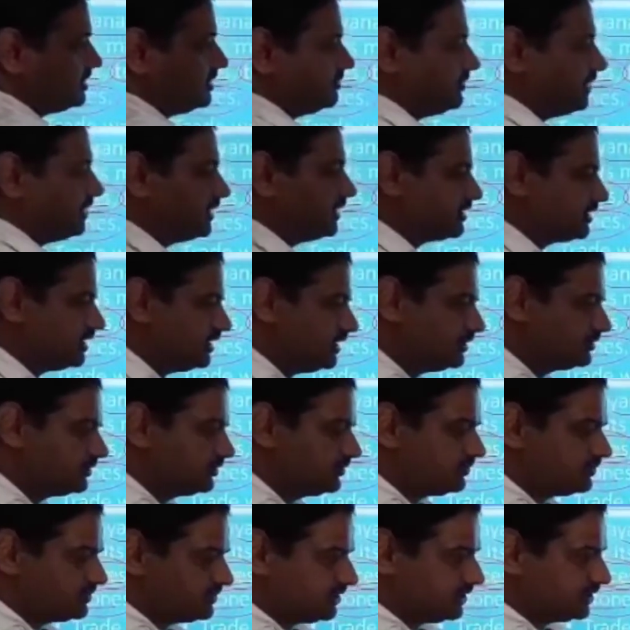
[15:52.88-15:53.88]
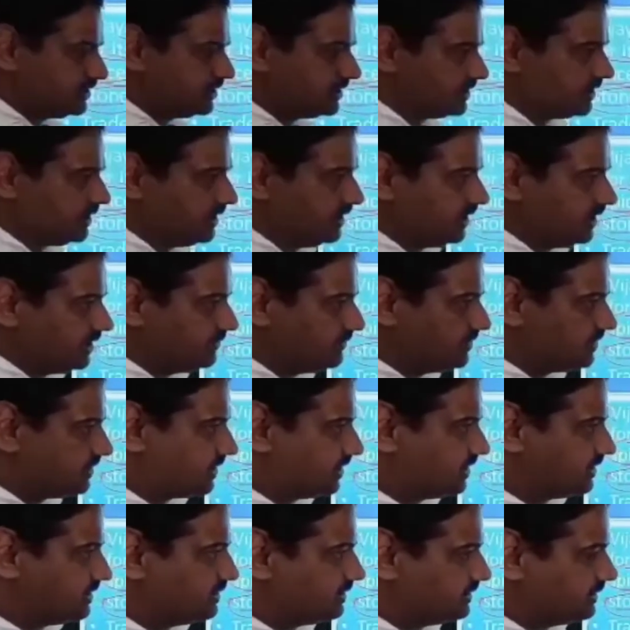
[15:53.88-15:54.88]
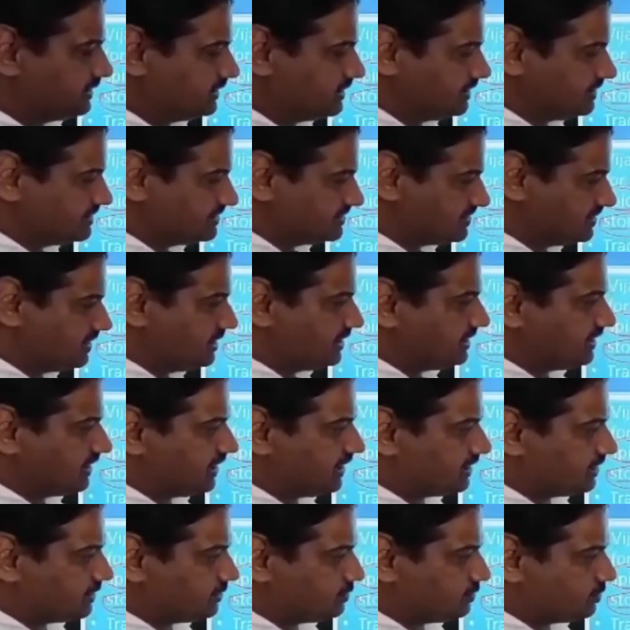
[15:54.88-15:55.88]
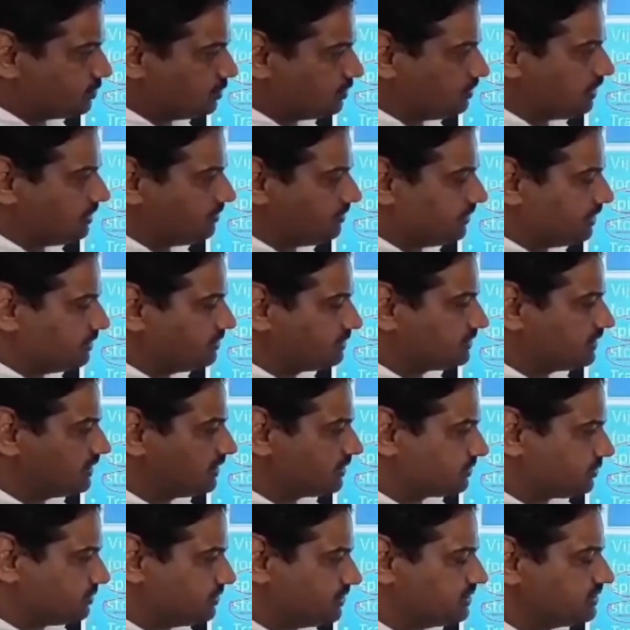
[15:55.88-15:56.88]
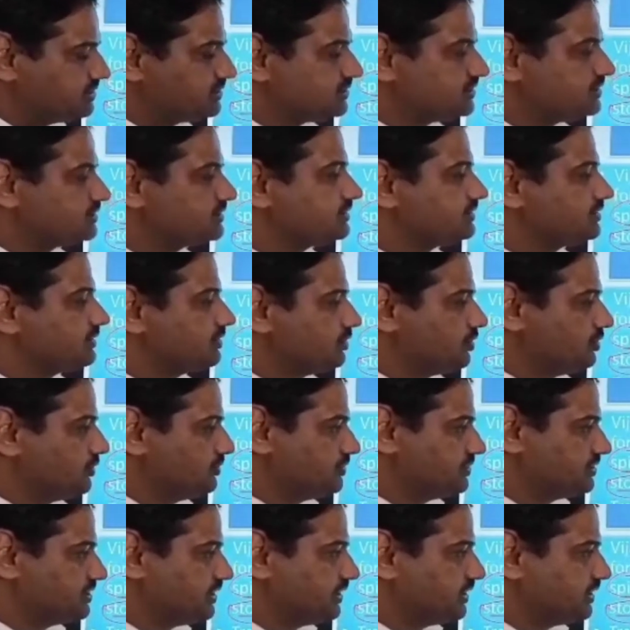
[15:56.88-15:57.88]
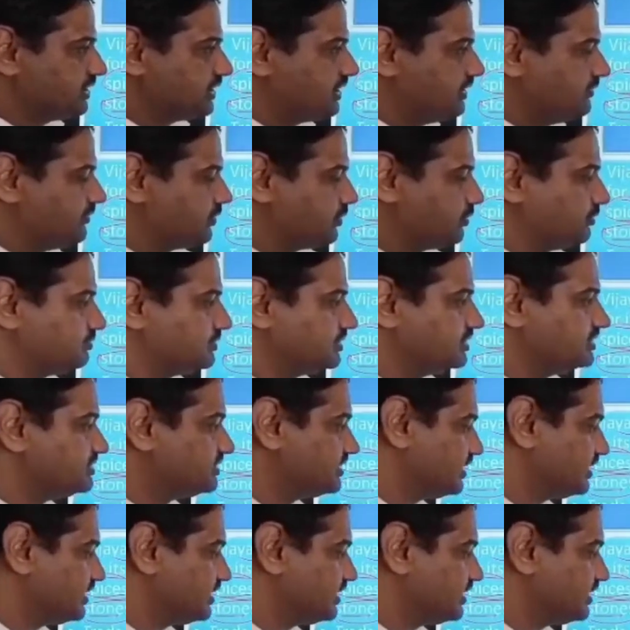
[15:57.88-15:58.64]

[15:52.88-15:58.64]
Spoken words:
a market of Vijayanagara, and we can still get to know about the ruins of Vijayanagara from this